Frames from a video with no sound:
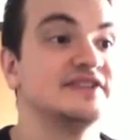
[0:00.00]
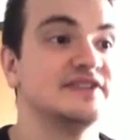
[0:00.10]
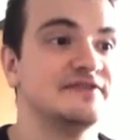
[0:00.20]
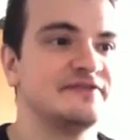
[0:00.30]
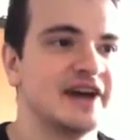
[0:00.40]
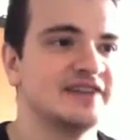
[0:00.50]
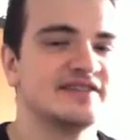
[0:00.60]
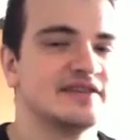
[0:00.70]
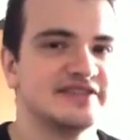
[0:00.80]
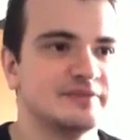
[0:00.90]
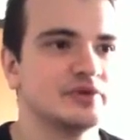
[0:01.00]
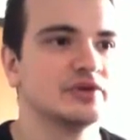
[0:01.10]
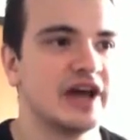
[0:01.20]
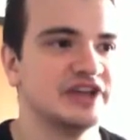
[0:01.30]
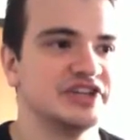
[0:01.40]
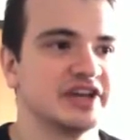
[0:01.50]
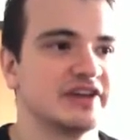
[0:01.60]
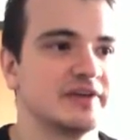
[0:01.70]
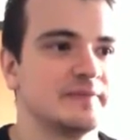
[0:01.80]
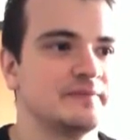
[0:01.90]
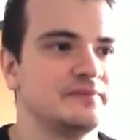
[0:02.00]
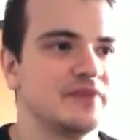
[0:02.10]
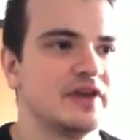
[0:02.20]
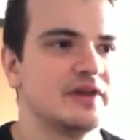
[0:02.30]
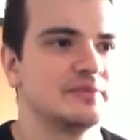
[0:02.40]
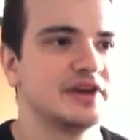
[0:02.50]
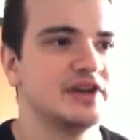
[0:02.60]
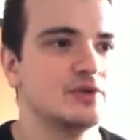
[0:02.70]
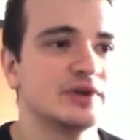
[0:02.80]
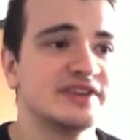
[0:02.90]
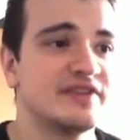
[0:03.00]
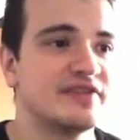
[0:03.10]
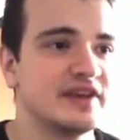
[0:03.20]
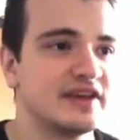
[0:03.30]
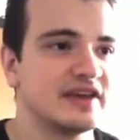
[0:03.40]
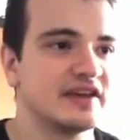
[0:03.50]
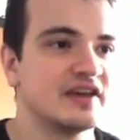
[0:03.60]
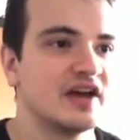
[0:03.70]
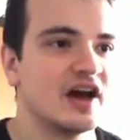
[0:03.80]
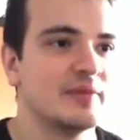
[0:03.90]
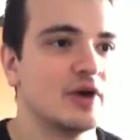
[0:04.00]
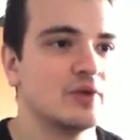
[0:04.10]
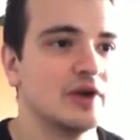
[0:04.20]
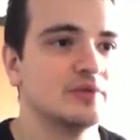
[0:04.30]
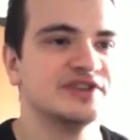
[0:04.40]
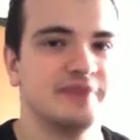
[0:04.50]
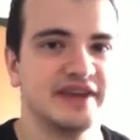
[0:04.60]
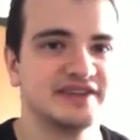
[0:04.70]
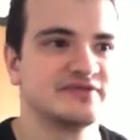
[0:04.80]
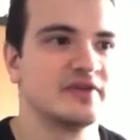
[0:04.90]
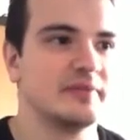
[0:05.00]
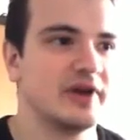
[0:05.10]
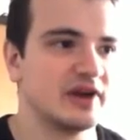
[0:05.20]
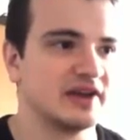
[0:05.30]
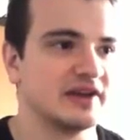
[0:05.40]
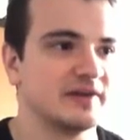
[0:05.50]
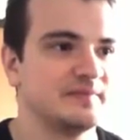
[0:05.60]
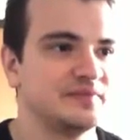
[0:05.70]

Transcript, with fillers: defies simple logic. But he wasn't thinking about what was best for America.